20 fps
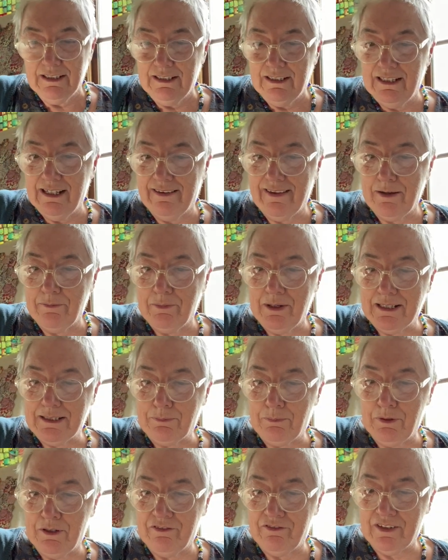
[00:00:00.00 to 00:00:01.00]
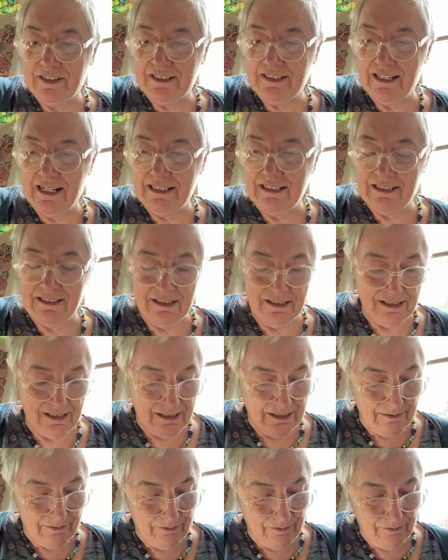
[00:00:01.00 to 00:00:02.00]
Yeah, that makes perfect sense, doesn't
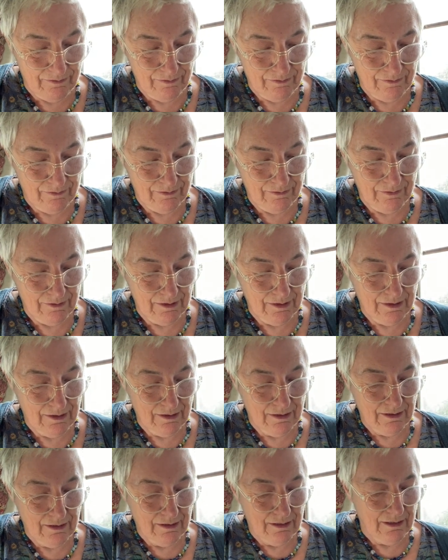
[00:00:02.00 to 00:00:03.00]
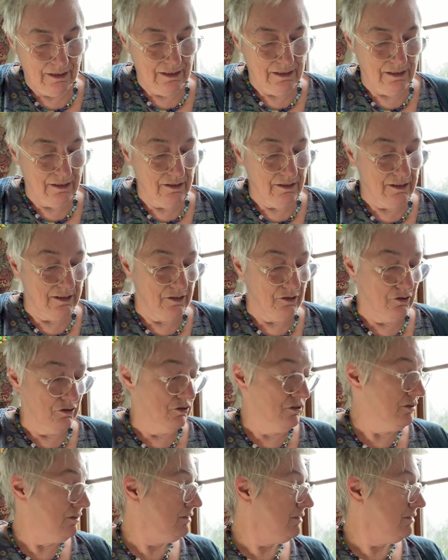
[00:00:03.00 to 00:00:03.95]
it? It does, no.